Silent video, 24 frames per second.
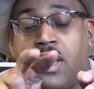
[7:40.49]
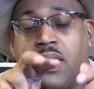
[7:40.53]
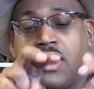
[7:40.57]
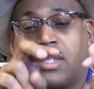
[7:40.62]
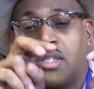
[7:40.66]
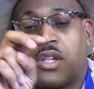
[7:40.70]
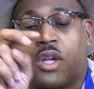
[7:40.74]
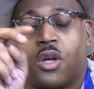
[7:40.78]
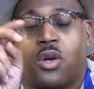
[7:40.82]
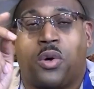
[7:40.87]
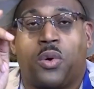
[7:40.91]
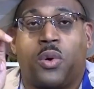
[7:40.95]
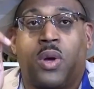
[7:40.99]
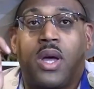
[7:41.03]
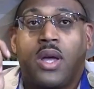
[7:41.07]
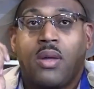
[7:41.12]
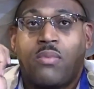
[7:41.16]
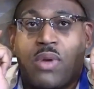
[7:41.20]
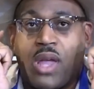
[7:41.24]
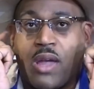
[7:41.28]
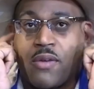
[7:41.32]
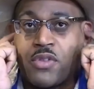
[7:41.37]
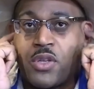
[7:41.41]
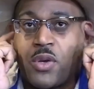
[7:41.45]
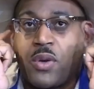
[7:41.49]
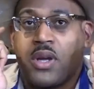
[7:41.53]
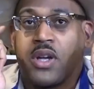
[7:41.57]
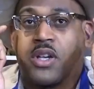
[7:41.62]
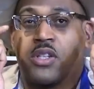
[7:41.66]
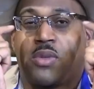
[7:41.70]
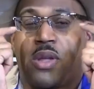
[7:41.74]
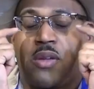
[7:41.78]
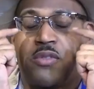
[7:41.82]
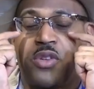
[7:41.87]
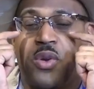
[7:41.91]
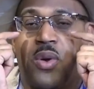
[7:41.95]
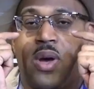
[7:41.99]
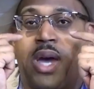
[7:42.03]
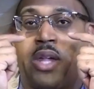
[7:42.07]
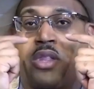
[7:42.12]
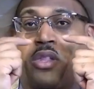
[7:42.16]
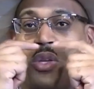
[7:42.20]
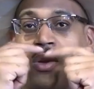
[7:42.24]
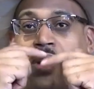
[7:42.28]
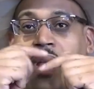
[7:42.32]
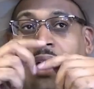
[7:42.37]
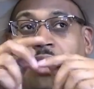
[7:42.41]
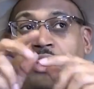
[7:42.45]
So we have two ears, we have two eyes,
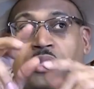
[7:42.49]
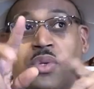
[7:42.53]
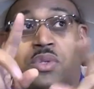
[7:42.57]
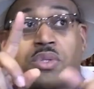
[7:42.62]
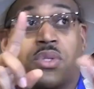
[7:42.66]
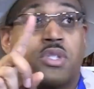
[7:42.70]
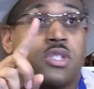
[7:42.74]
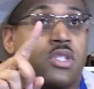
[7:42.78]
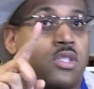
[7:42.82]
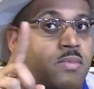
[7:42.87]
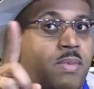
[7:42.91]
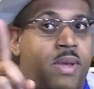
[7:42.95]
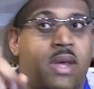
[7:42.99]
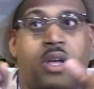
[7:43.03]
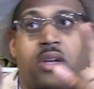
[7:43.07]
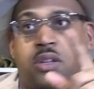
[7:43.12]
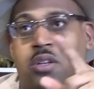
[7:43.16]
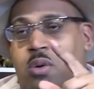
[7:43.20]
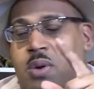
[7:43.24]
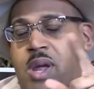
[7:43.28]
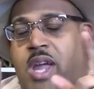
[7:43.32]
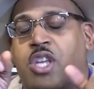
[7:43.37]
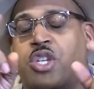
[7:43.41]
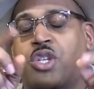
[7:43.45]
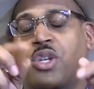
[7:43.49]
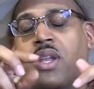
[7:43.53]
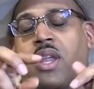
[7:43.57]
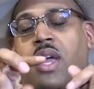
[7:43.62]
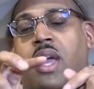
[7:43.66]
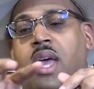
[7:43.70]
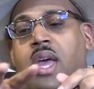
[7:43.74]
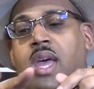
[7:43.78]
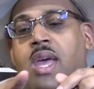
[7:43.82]
two nostrils with smell and direction.